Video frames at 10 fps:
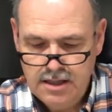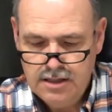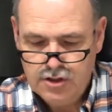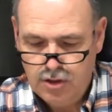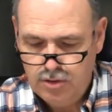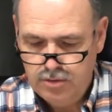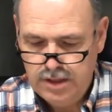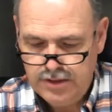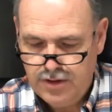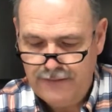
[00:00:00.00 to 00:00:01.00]
So
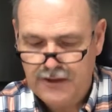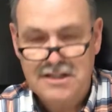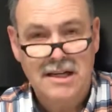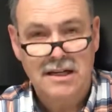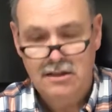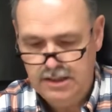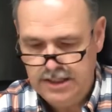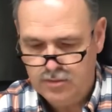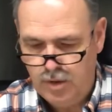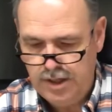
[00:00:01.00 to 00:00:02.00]
a traffic signal
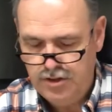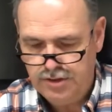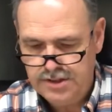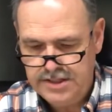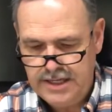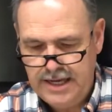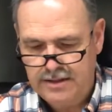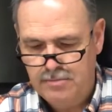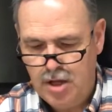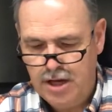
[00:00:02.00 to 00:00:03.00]
is what you can see at
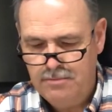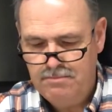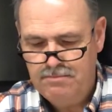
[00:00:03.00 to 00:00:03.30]
the bottom,